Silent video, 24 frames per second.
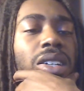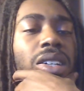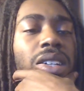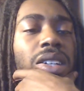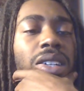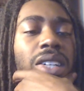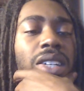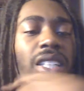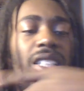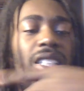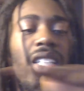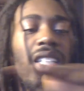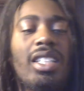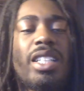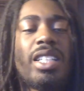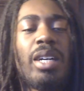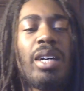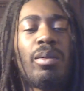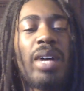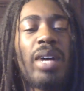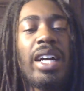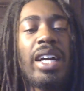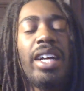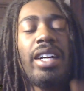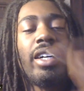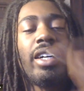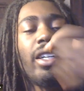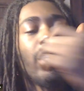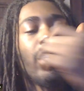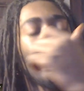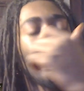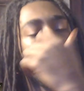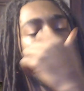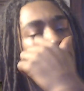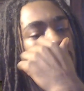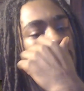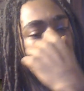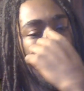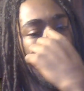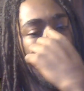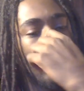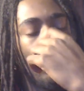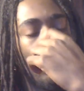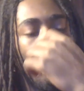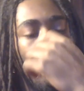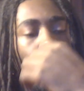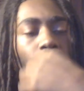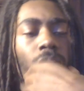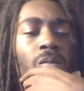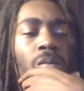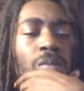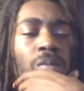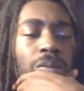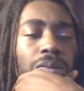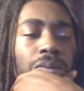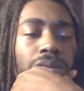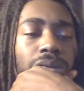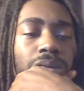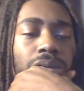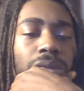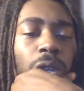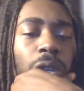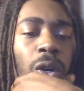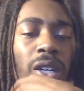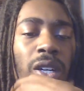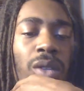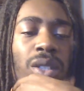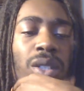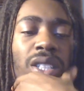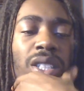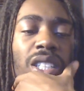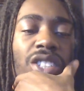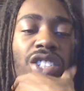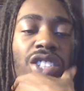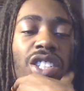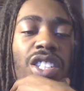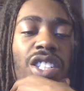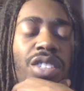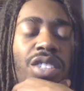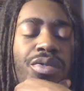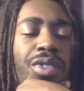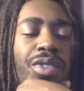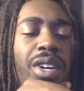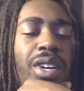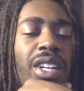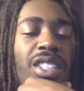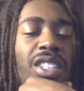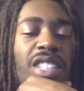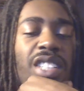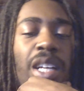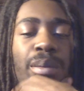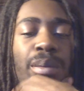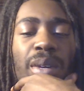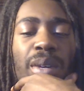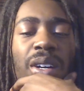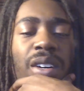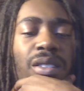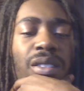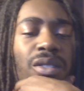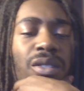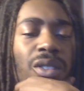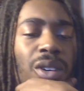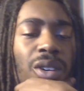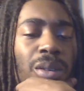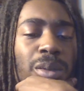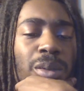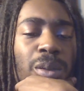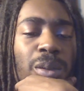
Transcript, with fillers: Is this him right here? Or was this just his friend to step in for him?